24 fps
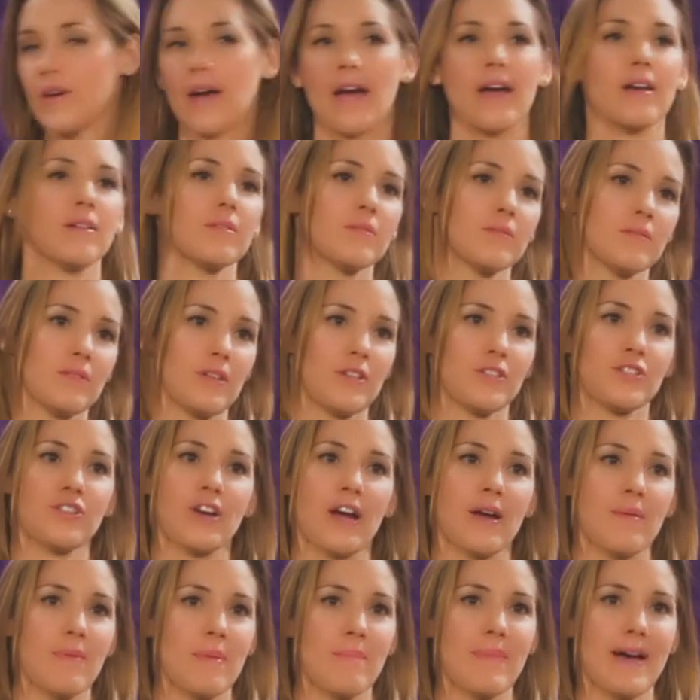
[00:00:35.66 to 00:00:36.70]
Okay, I'll
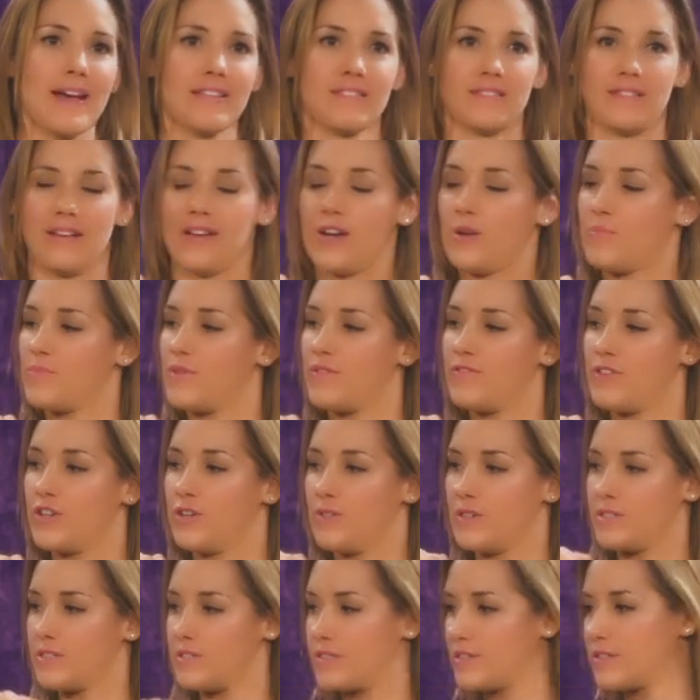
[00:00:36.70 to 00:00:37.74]
try my best to help the
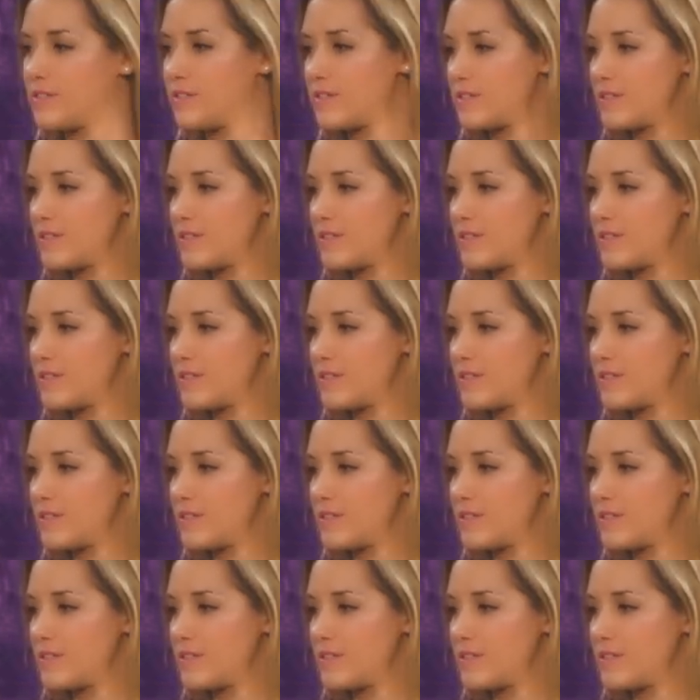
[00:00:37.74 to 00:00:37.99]
viewers.